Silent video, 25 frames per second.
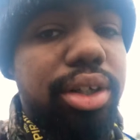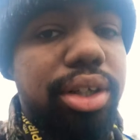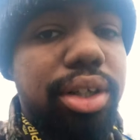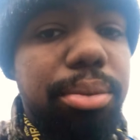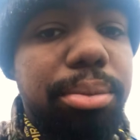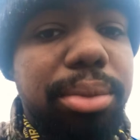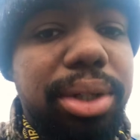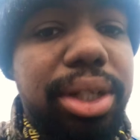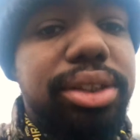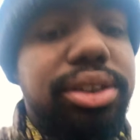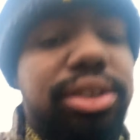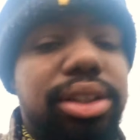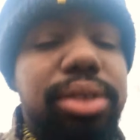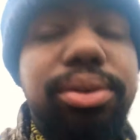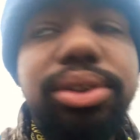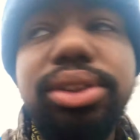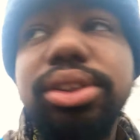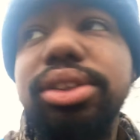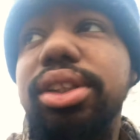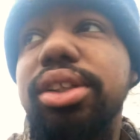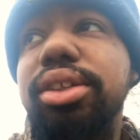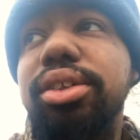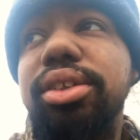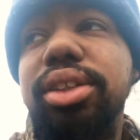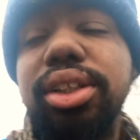and my son was
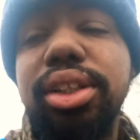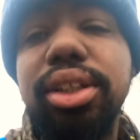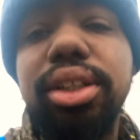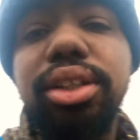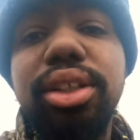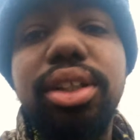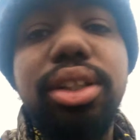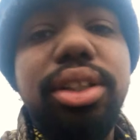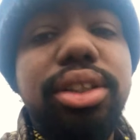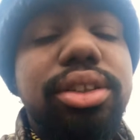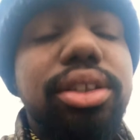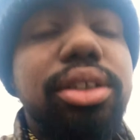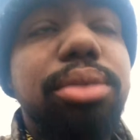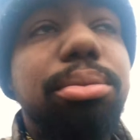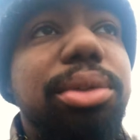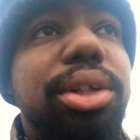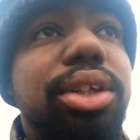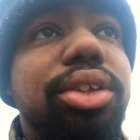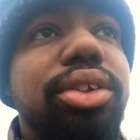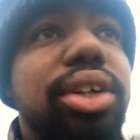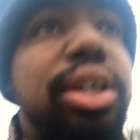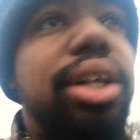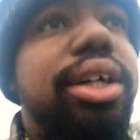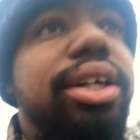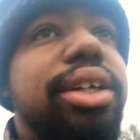still there because her
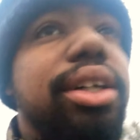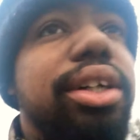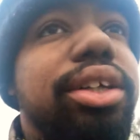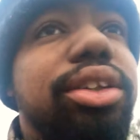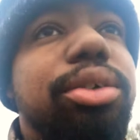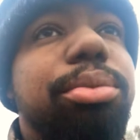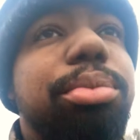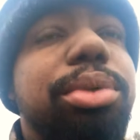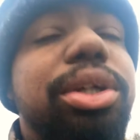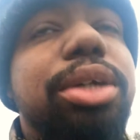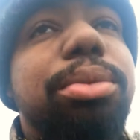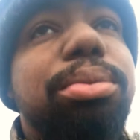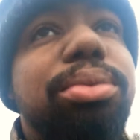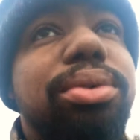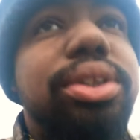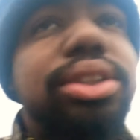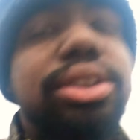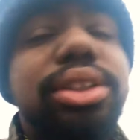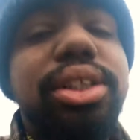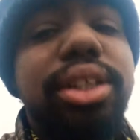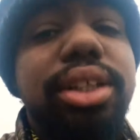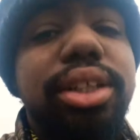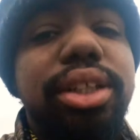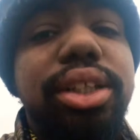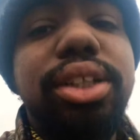mother had other people
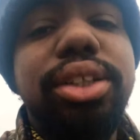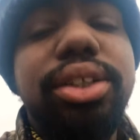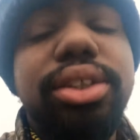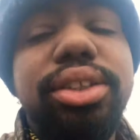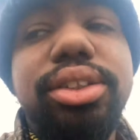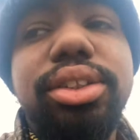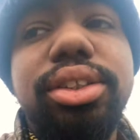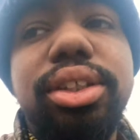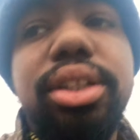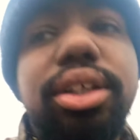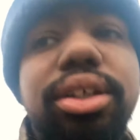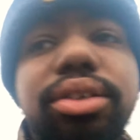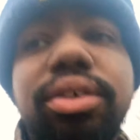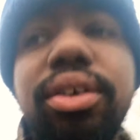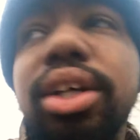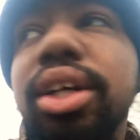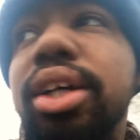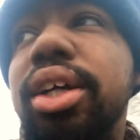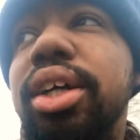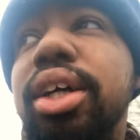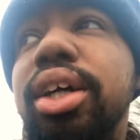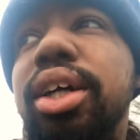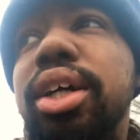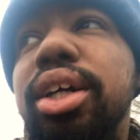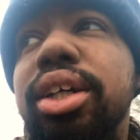staying there and
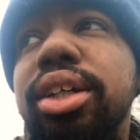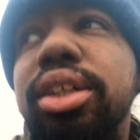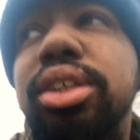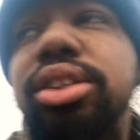stuff.